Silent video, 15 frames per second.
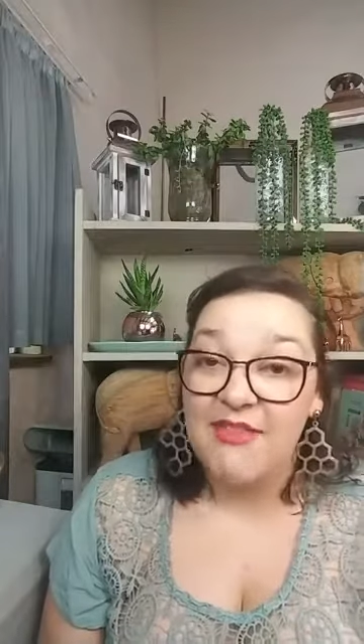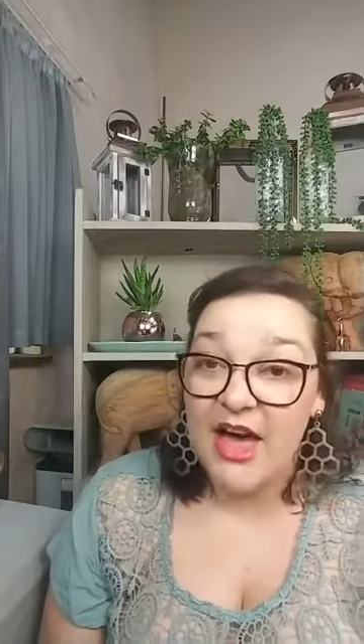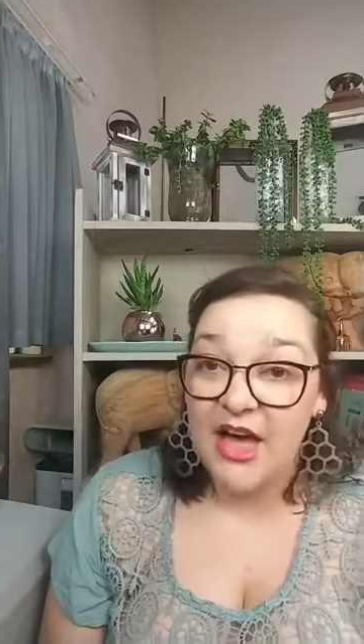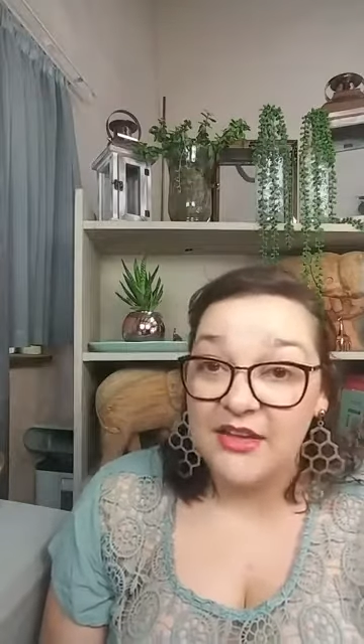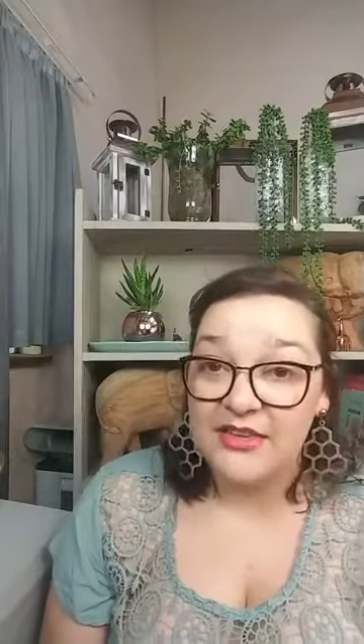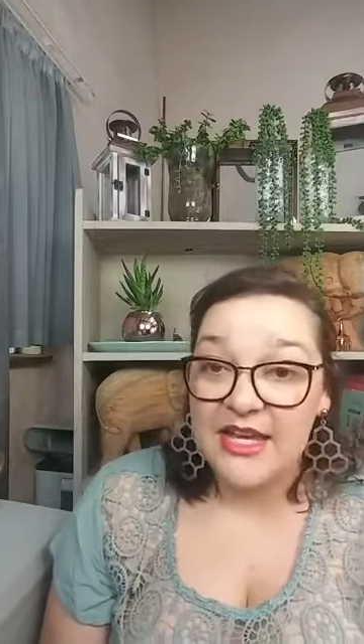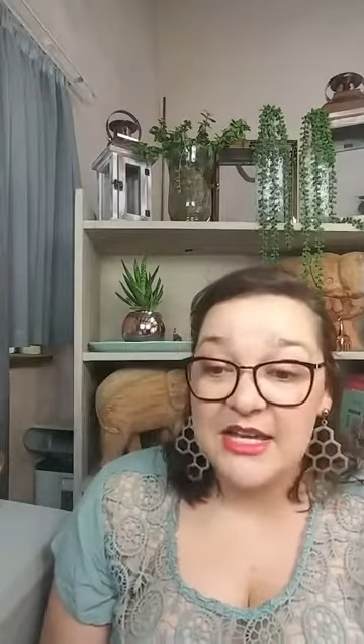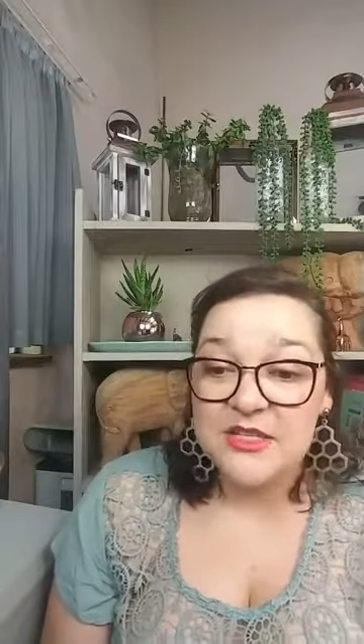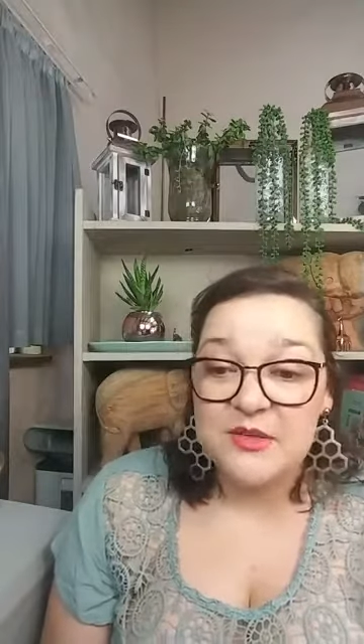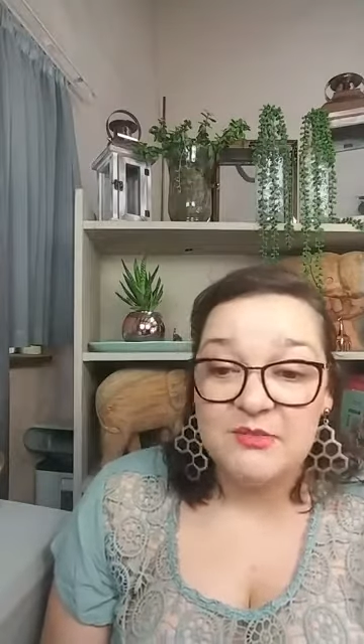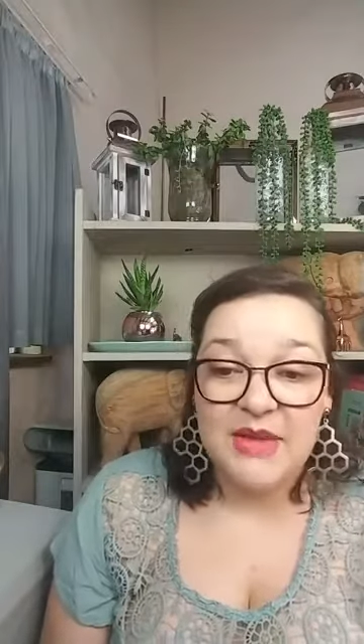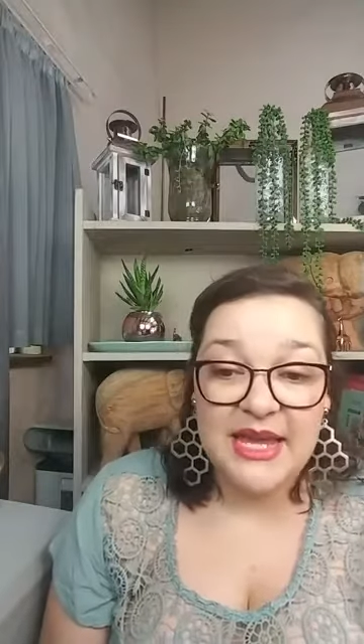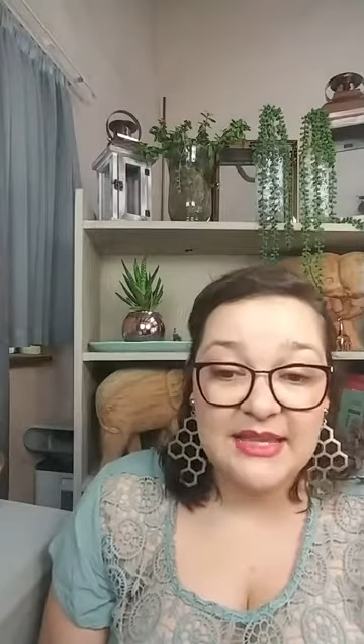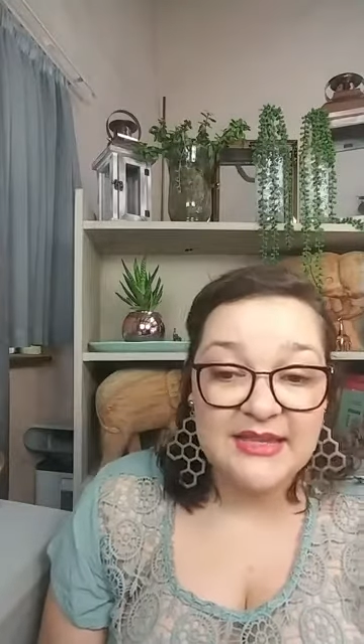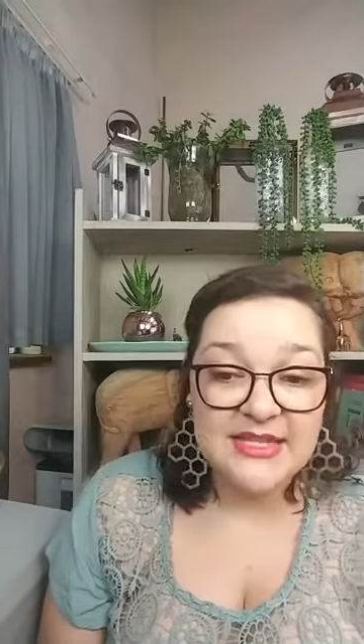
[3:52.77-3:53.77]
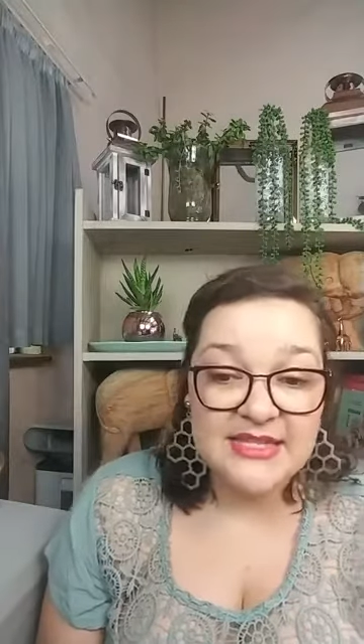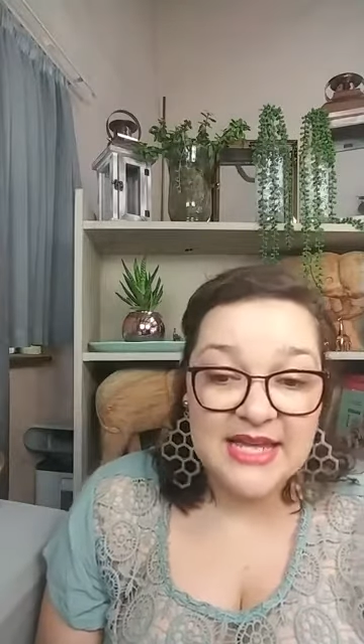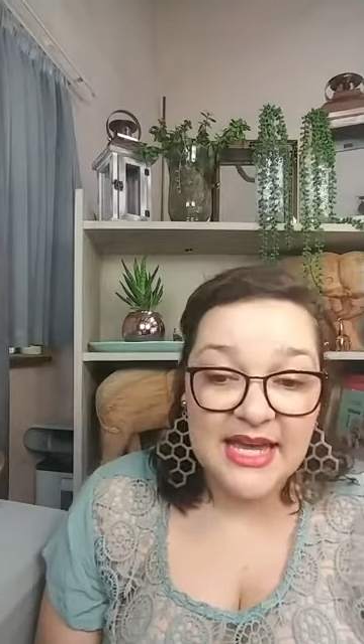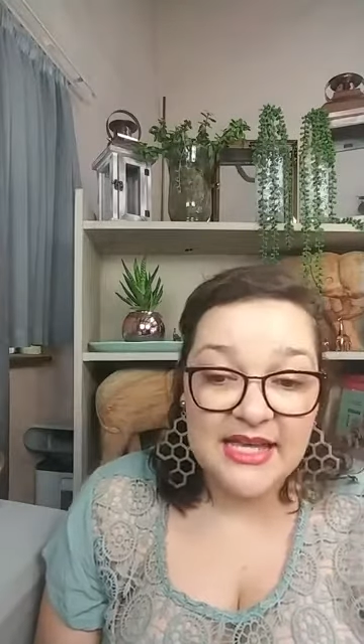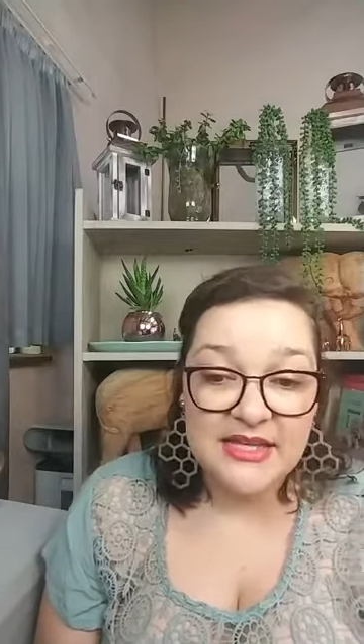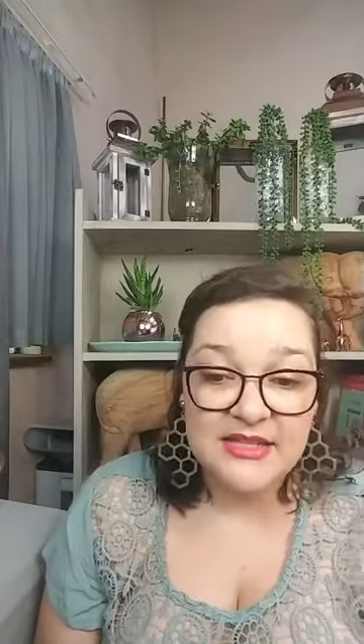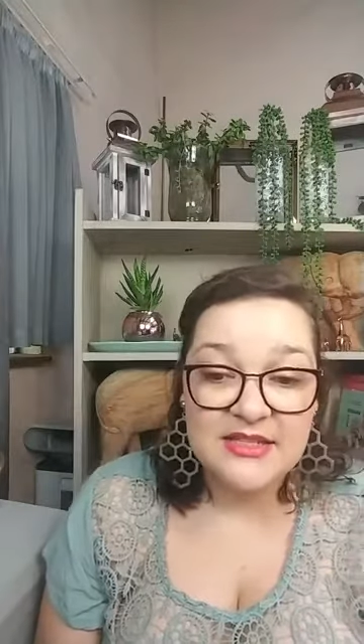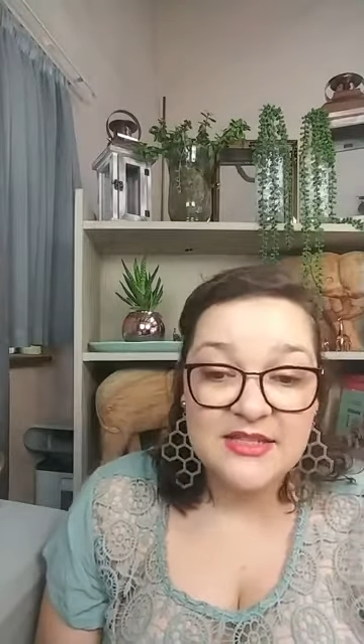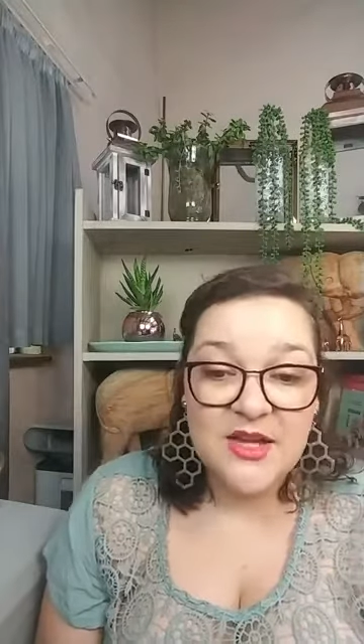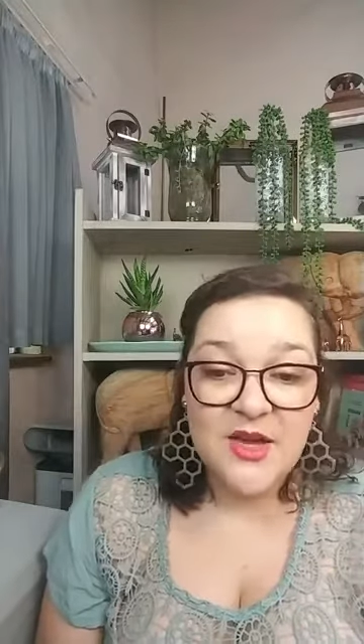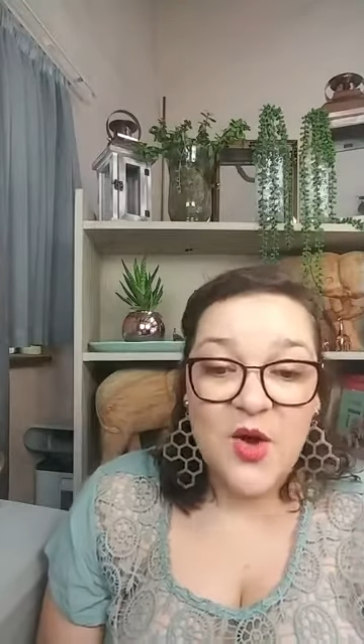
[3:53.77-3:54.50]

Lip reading: out there to make the sales